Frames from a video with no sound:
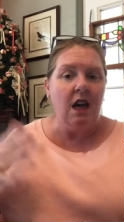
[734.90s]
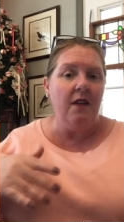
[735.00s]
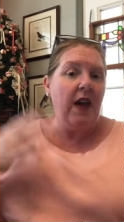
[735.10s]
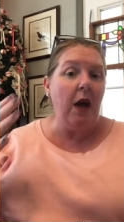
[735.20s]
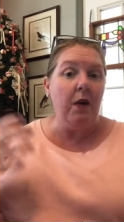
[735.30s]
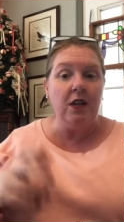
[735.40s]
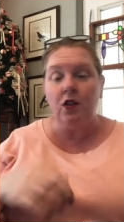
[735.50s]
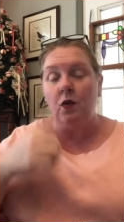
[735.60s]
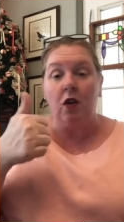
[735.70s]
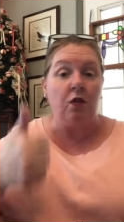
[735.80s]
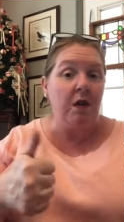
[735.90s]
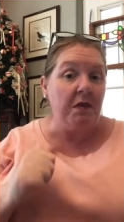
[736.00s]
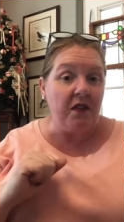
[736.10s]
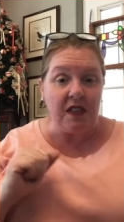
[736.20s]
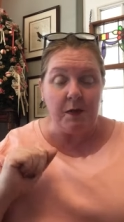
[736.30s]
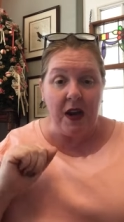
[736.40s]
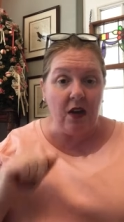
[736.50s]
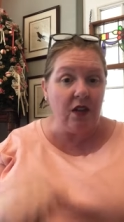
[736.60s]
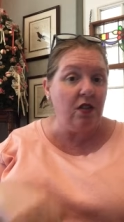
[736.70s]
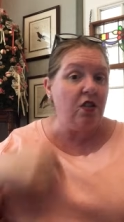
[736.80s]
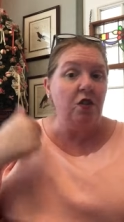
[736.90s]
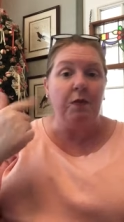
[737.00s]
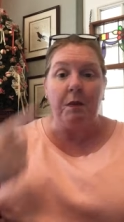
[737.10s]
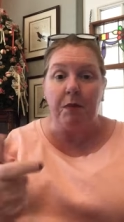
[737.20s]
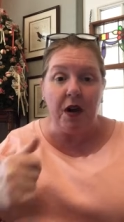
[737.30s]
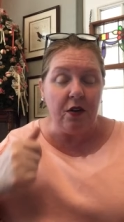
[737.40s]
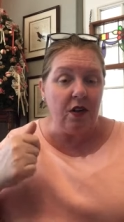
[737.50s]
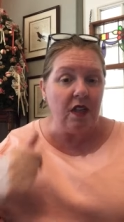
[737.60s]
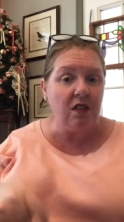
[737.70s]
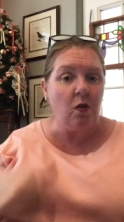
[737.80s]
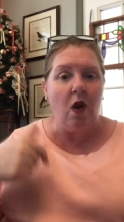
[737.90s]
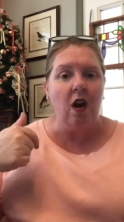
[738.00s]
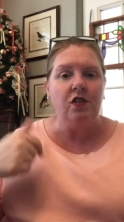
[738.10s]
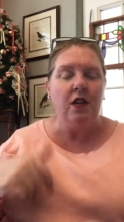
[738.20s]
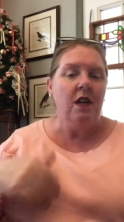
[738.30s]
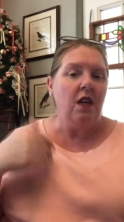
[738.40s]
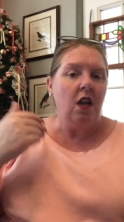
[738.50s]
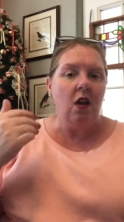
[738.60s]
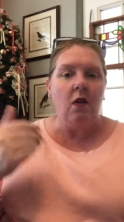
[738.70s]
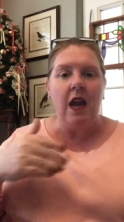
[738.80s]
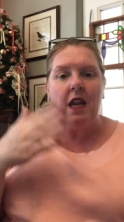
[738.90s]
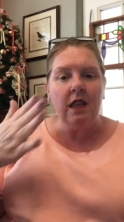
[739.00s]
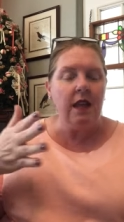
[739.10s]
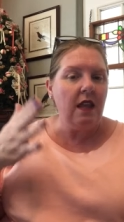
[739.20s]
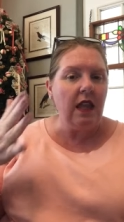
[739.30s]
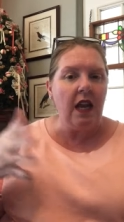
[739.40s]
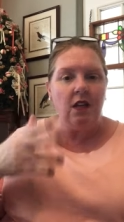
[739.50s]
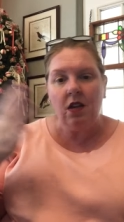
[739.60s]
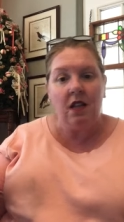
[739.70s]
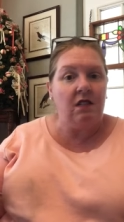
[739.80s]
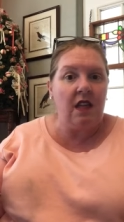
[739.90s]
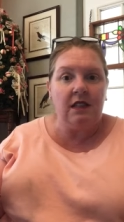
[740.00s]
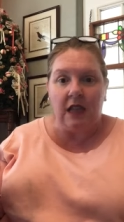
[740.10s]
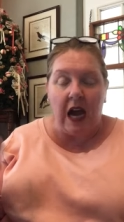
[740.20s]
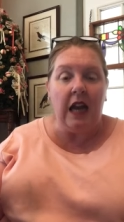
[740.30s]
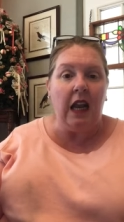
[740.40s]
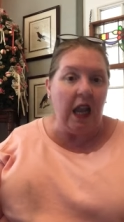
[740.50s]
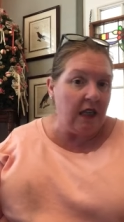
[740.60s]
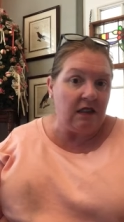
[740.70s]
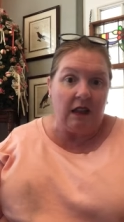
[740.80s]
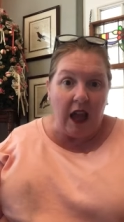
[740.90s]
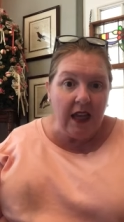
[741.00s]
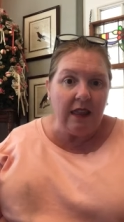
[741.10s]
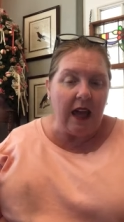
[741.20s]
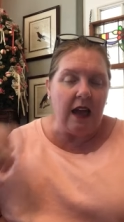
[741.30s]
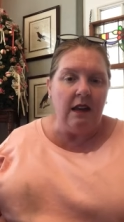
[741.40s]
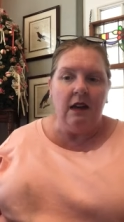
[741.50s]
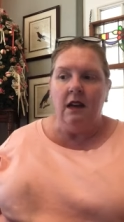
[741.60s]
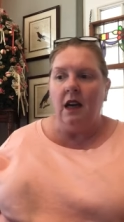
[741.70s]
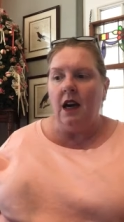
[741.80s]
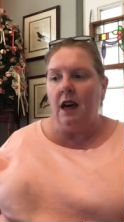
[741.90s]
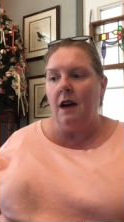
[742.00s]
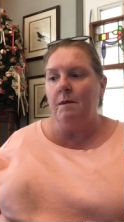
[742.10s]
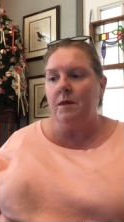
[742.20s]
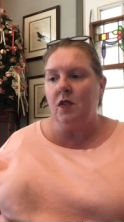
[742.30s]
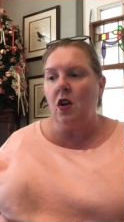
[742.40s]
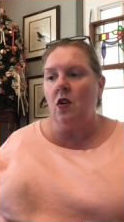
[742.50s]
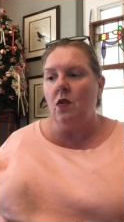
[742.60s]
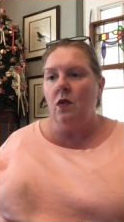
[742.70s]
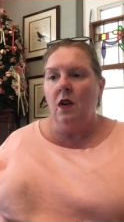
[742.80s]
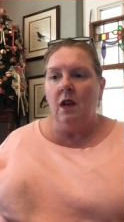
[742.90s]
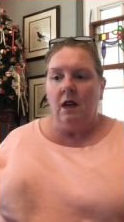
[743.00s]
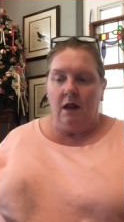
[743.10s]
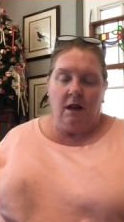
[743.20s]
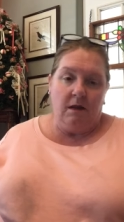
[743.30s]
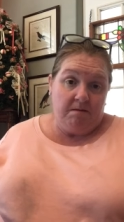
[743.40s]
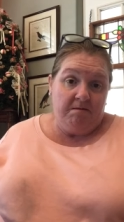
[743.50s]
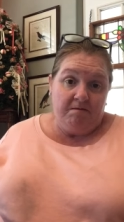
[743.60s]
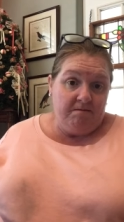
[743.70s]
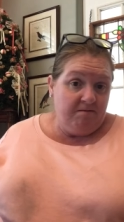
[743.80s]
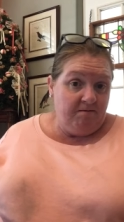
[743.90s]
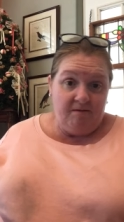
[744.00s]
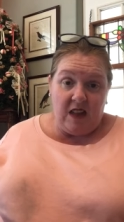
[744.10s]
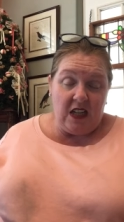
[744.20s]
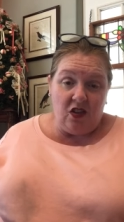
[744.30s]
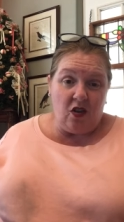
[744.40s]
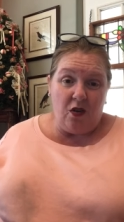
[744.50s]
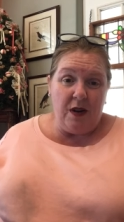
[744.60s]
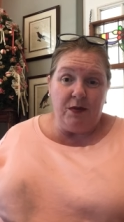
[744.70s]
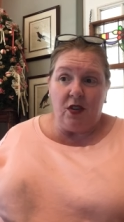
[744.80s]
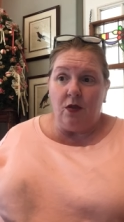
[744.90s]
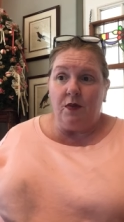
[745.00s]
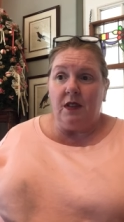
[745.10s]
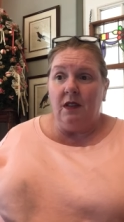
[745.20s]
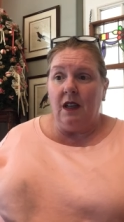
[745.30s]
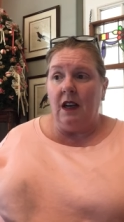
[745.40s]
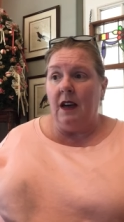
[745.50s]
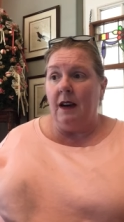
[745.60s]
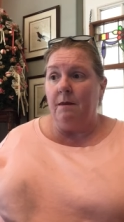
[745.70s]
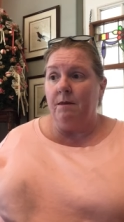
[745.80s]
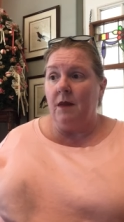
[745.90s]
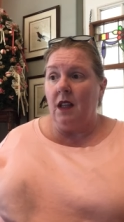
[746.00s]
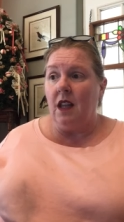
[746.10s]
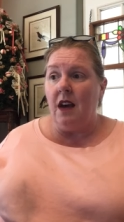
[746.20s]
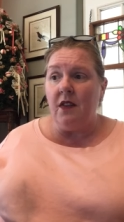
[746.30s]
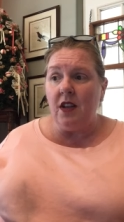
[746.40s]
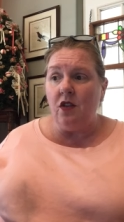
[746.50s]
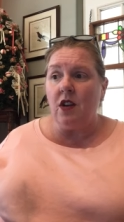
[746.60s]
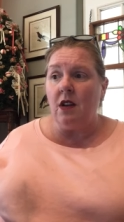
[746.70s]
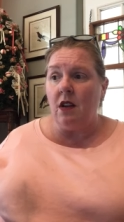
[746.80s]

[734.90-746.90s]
of how I do a cream of asparagus soup, a butternut squash, you know, anything that I do, it's like that. So that's your cream soups. Love it. You can,